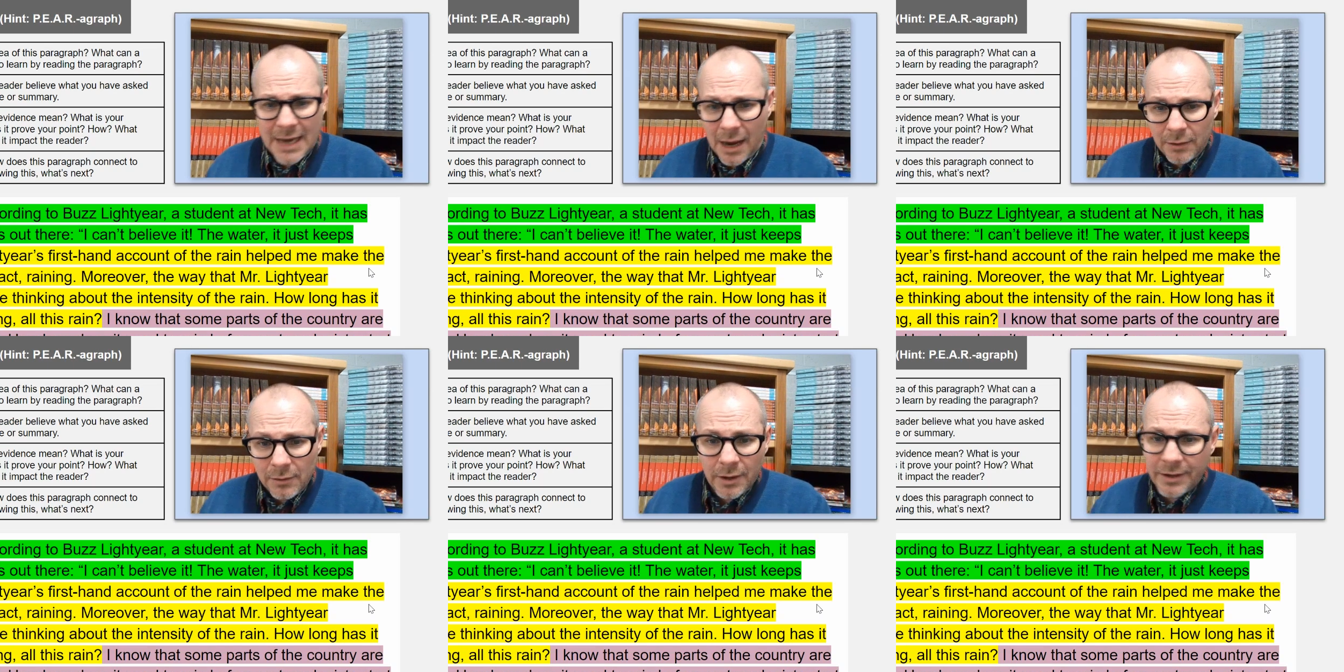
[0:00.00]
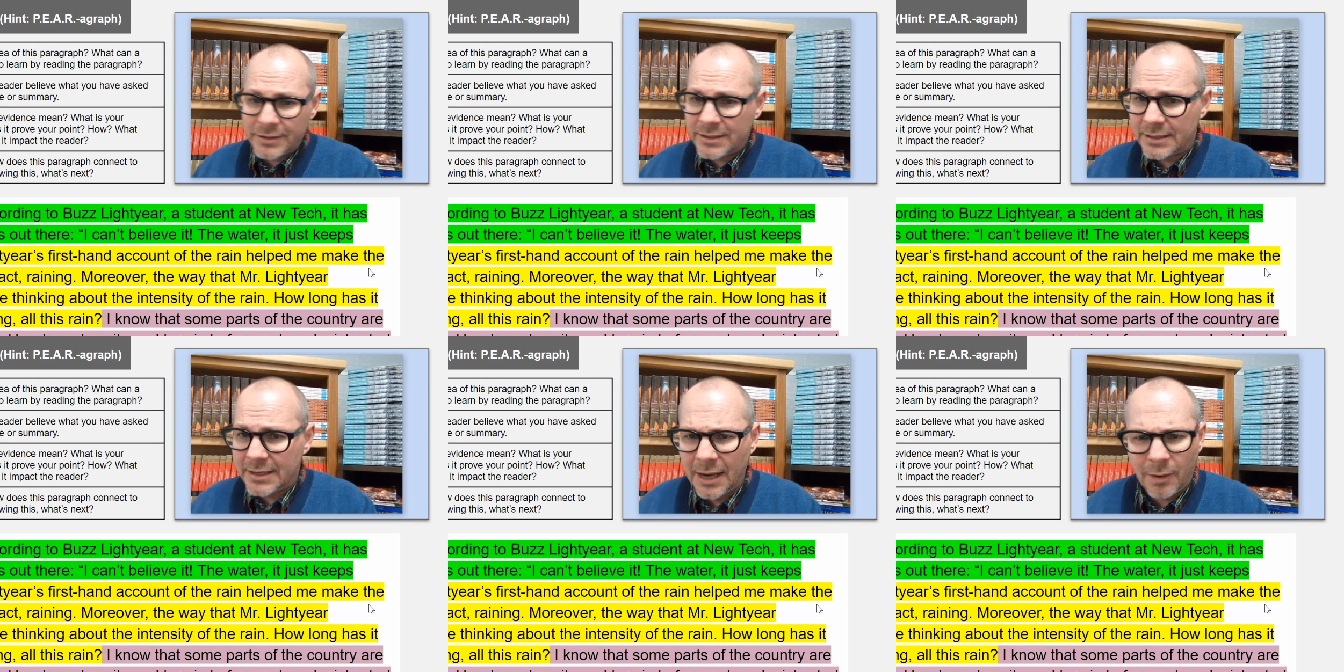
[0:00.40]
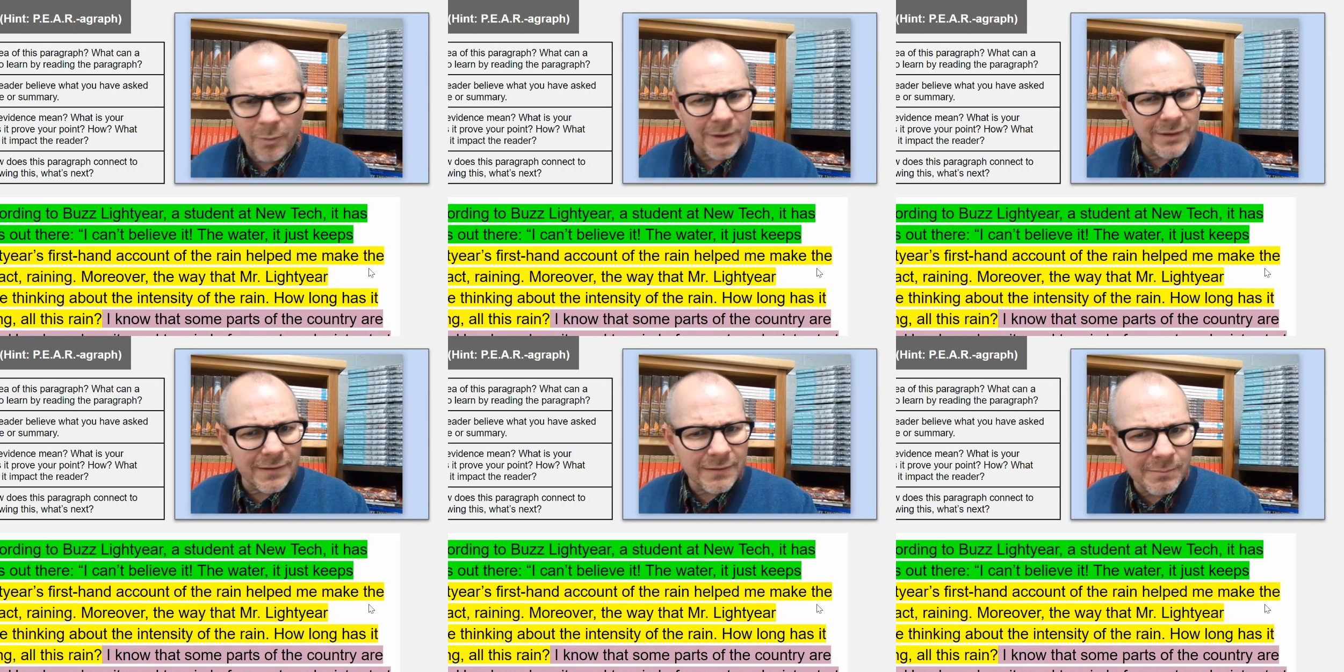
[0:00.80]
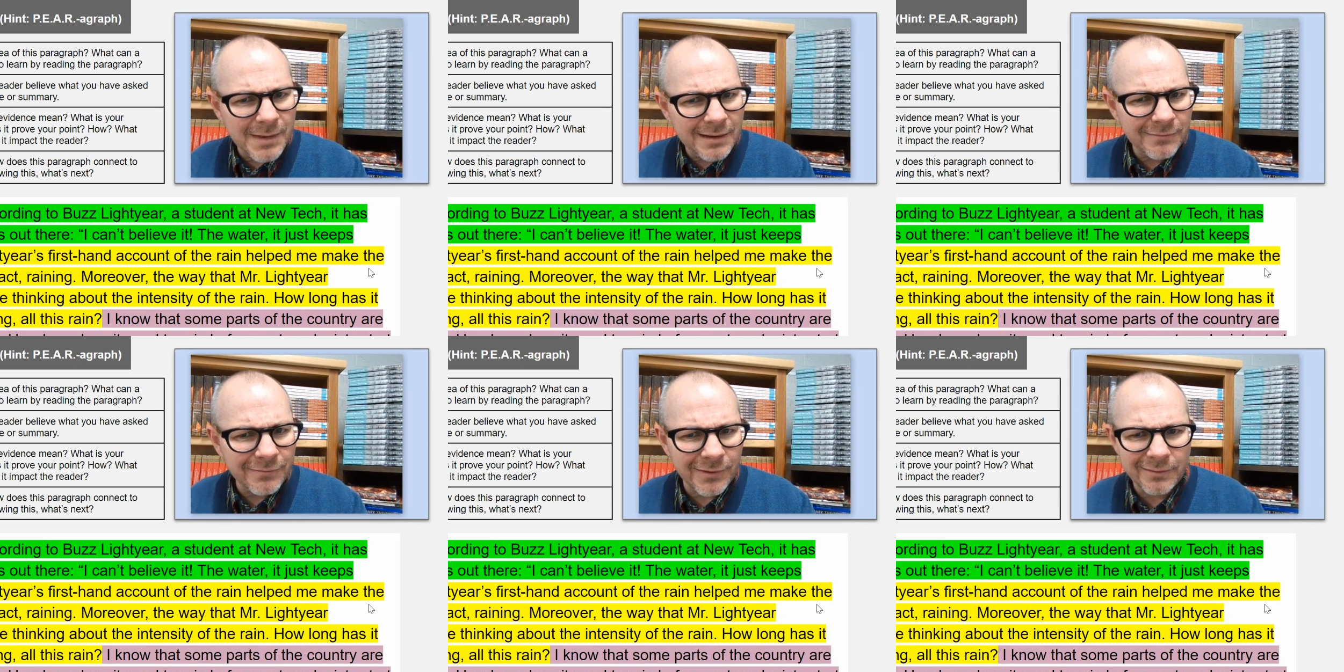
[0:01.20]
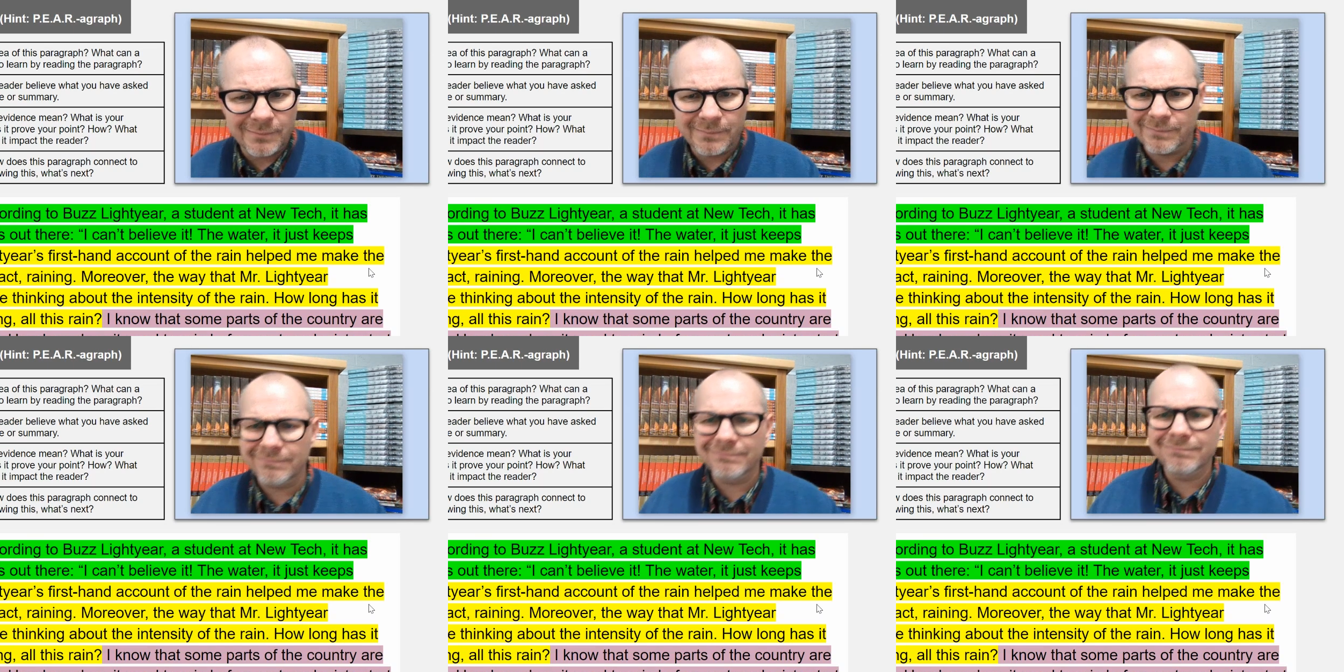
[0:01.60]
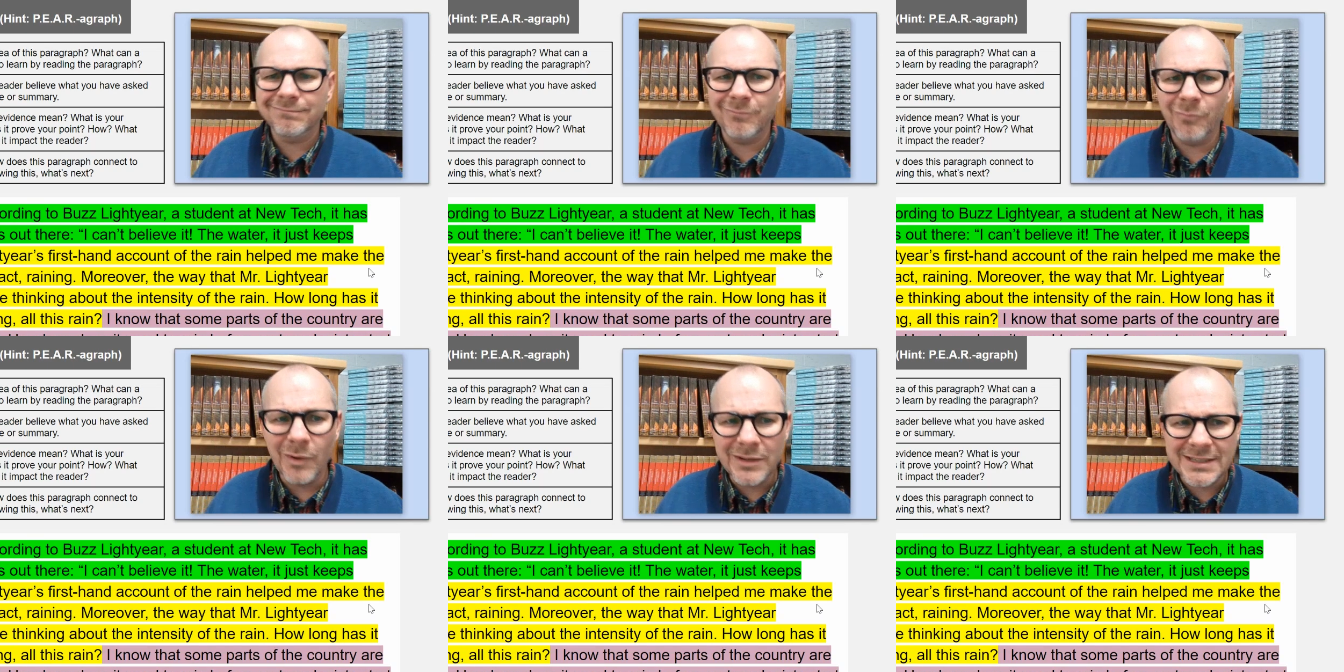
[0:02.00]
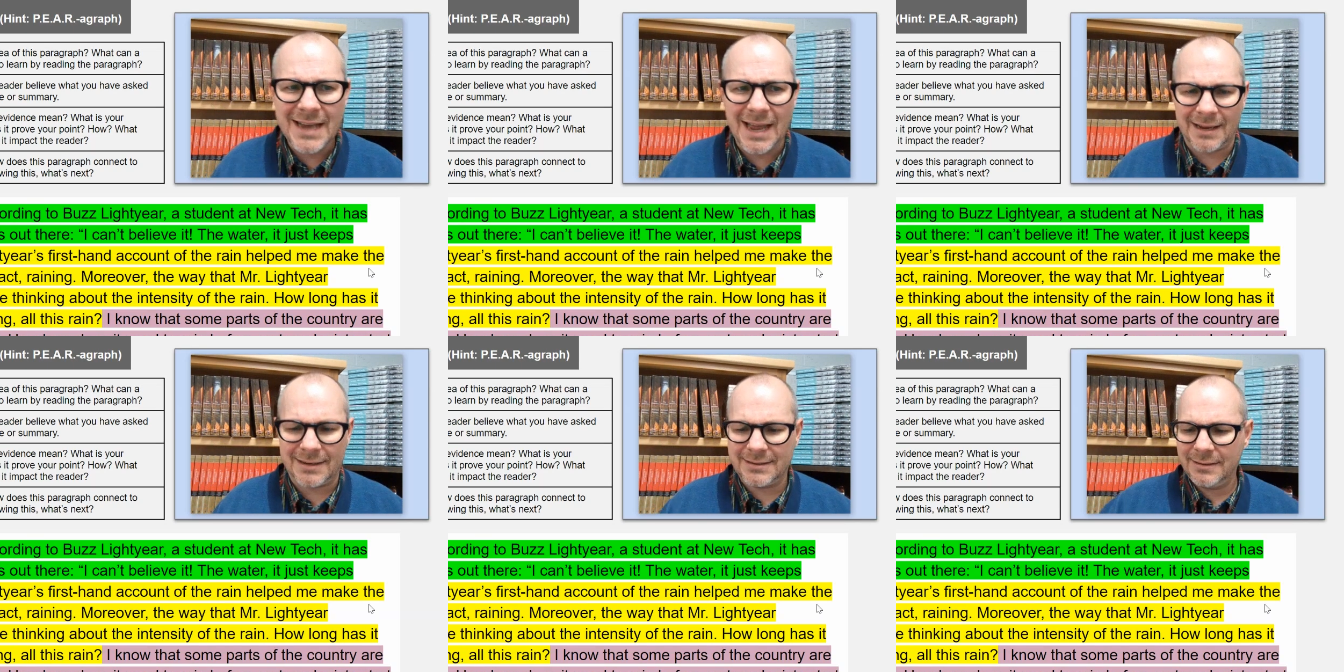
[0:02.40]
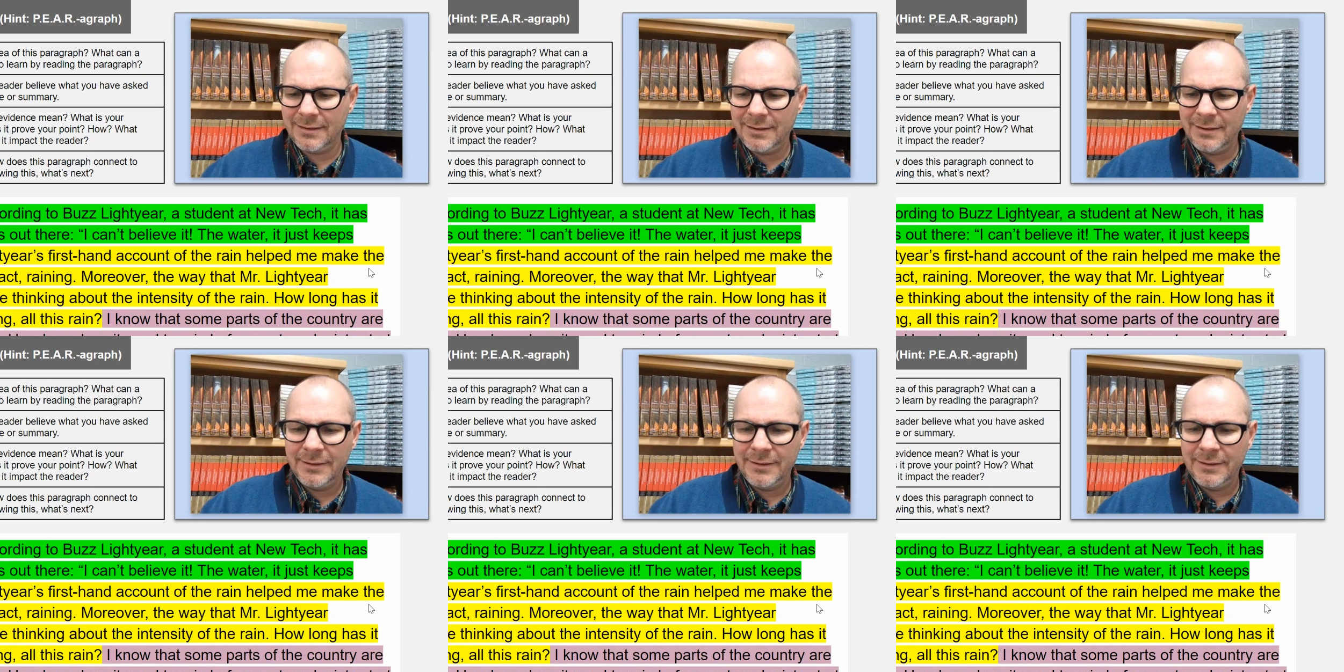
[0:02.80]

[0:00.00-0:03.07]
How long does it take? What does this mean for what's next?